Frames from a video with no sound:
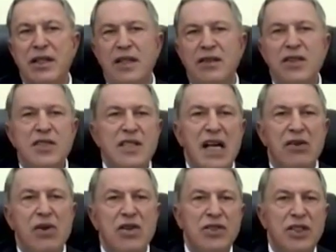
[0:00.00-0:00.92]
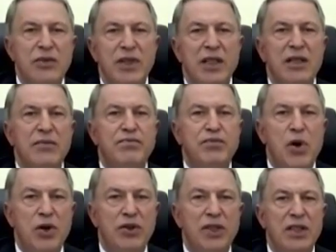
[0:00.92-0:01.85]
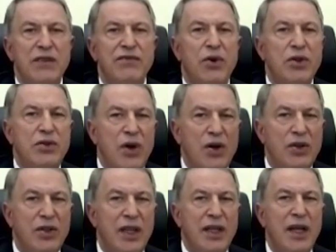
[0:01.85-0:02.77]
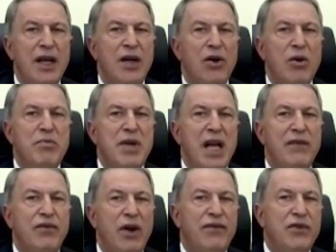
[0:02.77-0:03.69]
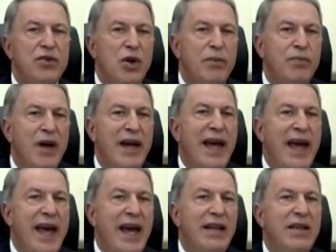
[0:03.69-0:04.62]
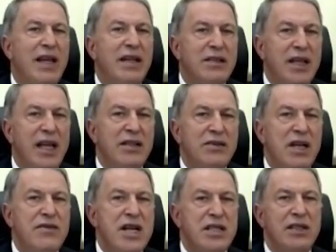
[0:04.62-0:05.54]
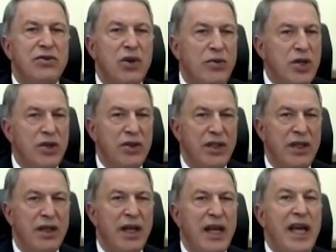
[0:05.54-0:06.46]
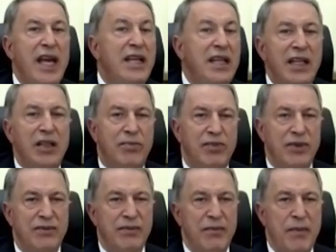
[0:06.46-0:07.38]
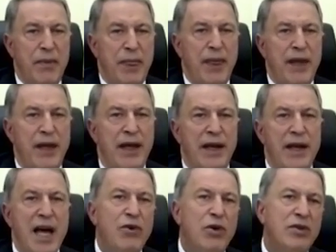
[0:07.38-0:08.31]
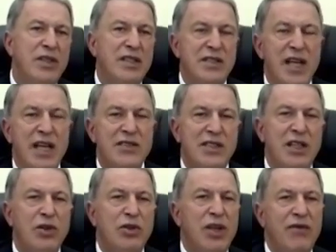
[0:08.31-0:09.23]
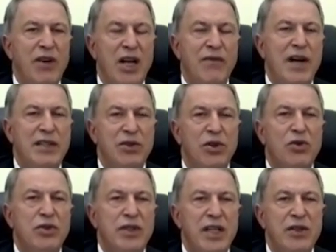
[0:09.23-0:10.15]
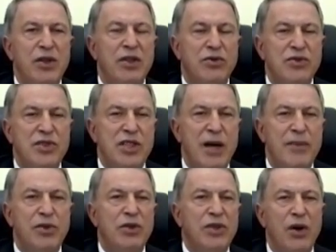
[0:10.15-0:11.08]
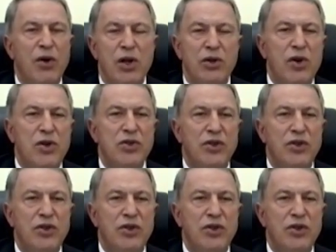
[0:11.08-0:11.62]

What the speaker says: This is a considerable burden for Turkey on behalf of Europe and the international community. In Idlib, now still we are fighting over there to stop all those